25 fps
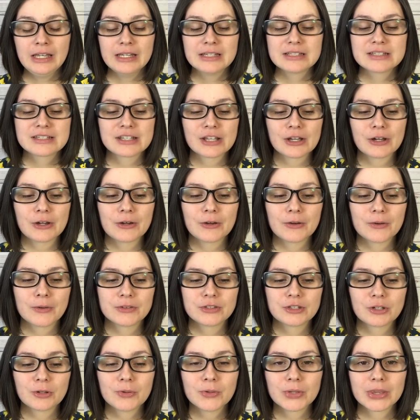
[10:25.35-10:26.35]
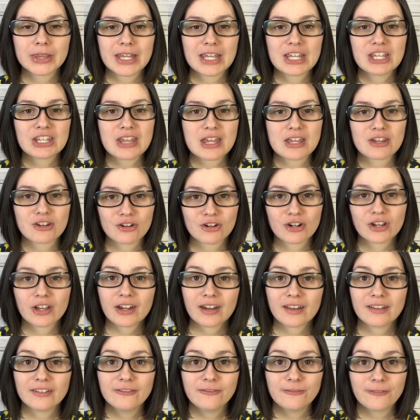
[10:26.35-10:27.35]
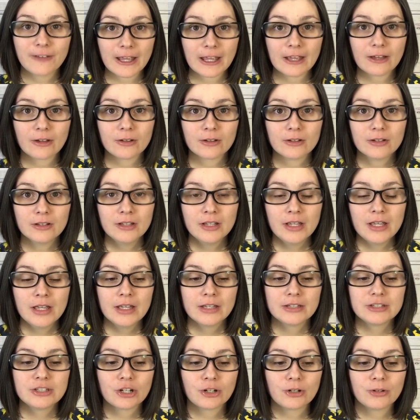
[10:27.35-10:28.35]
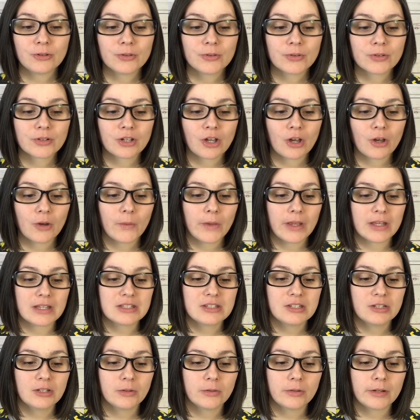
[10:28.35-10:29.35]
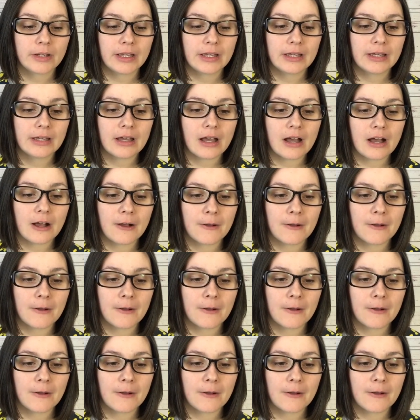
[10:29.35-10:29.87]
So don't think that you're gonna fail. Don't go into it